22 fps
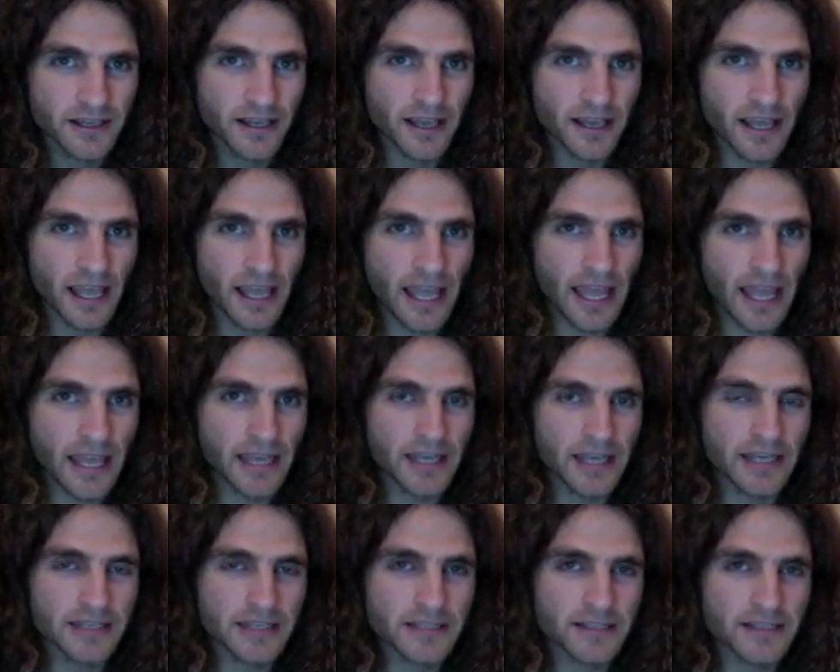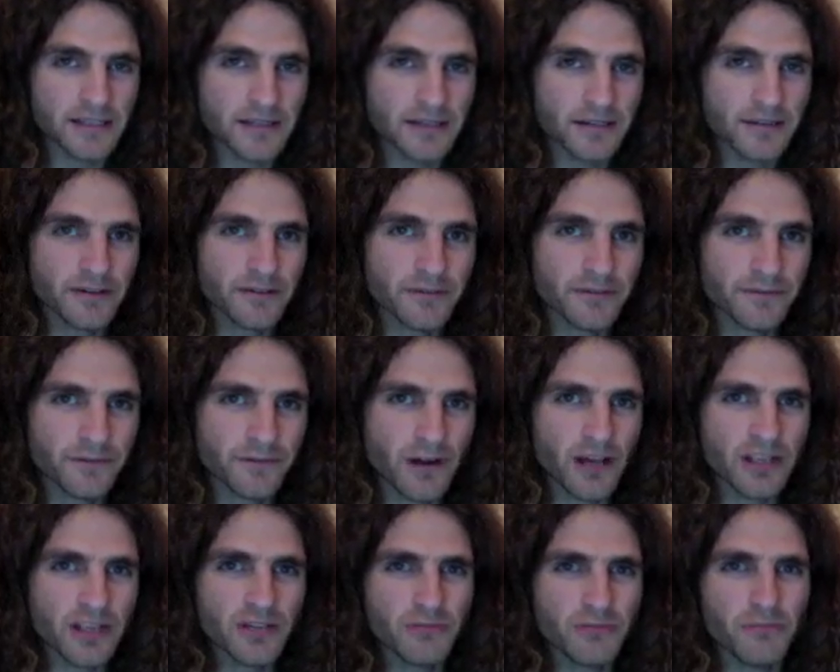And for all you
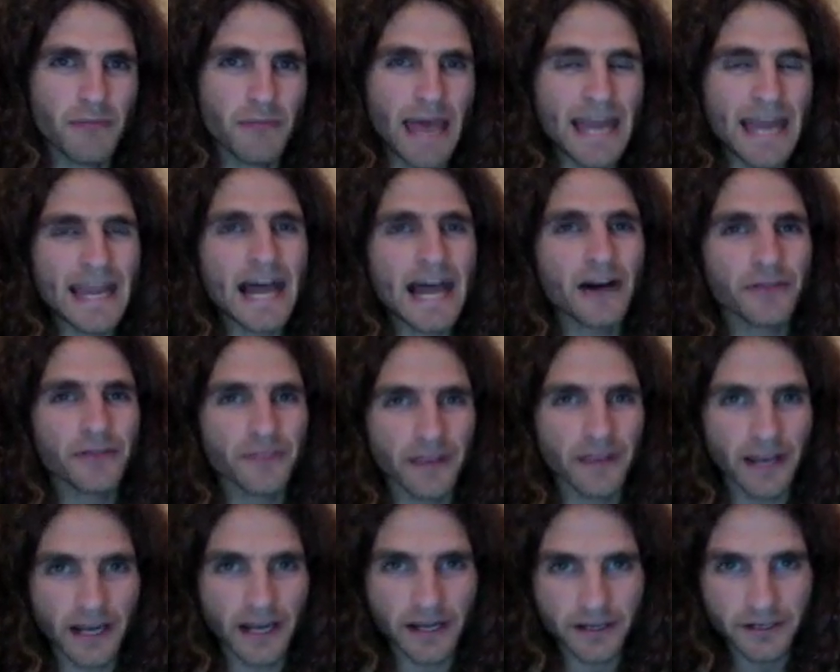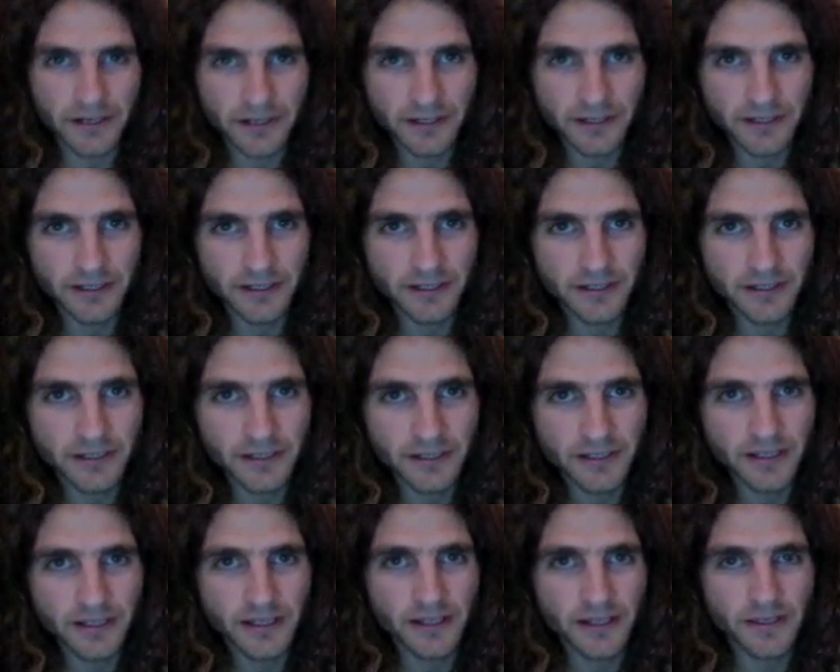men out there
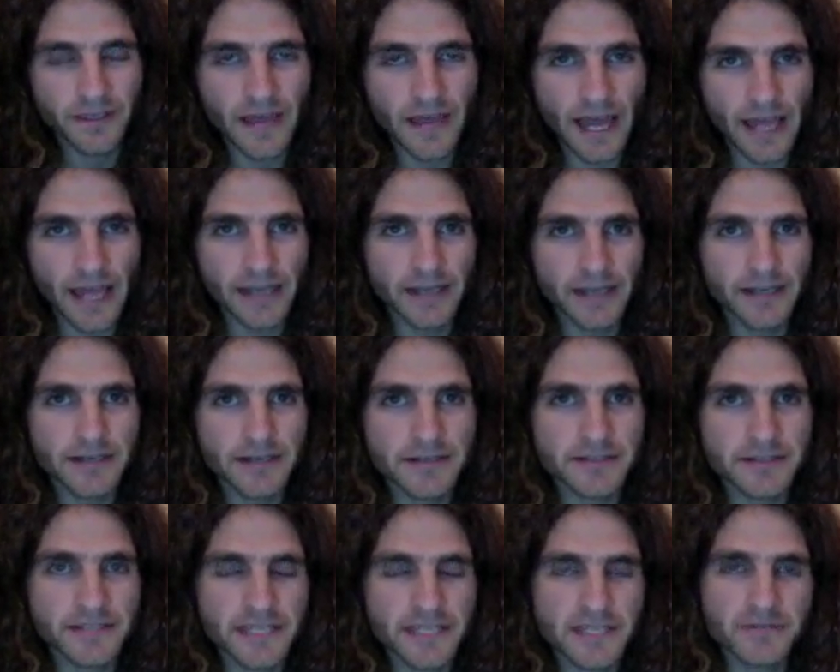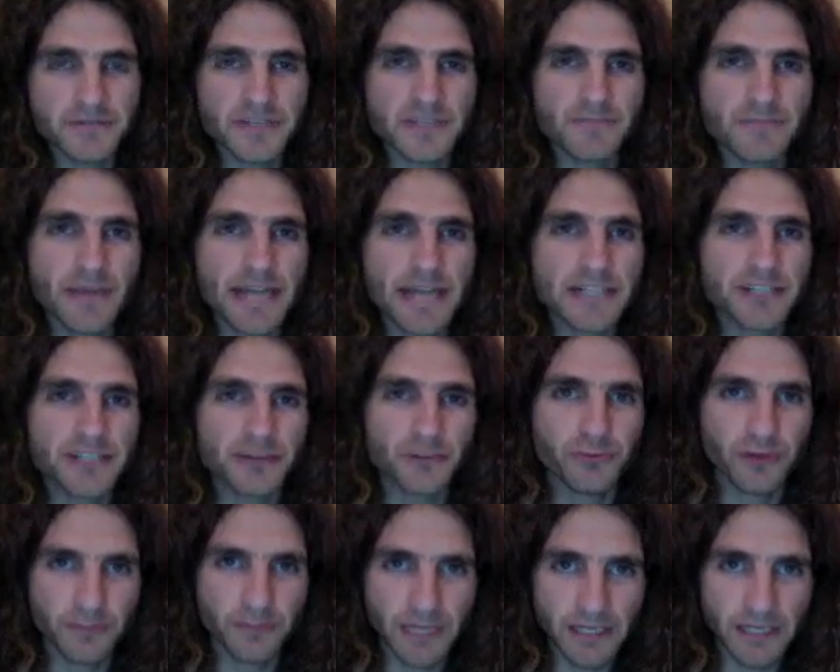that disrespect your
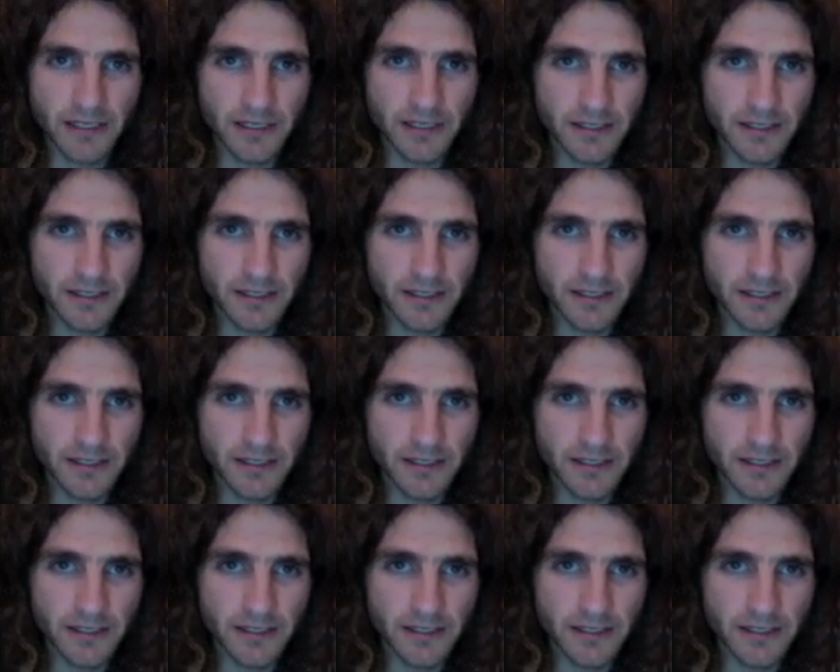women,